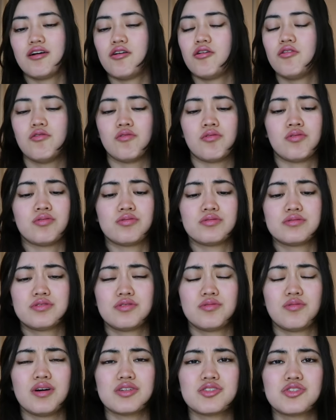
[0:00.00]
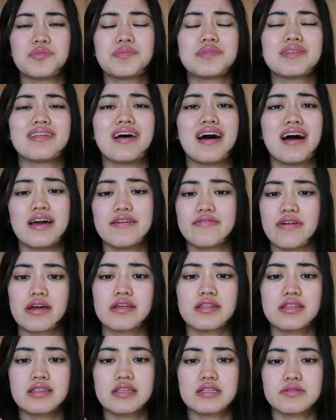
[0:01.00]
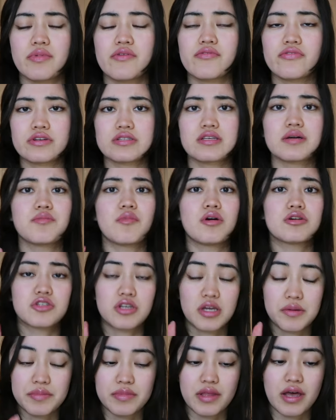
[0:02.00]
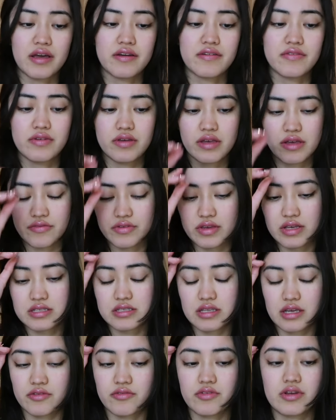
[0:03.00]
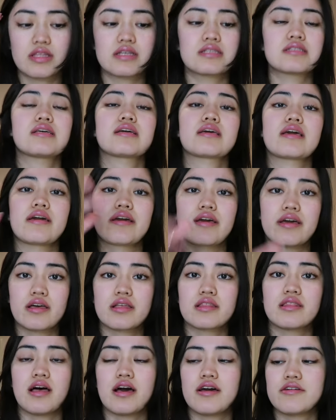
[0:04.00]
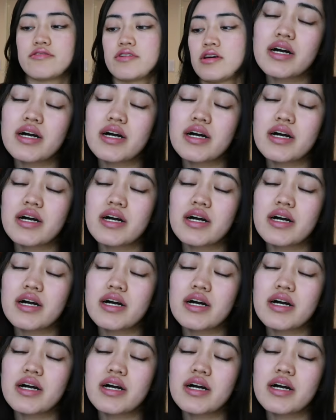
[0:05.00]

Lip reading: Oh, to watch him live. I think this is my first time watching him live, if he is like really singing live.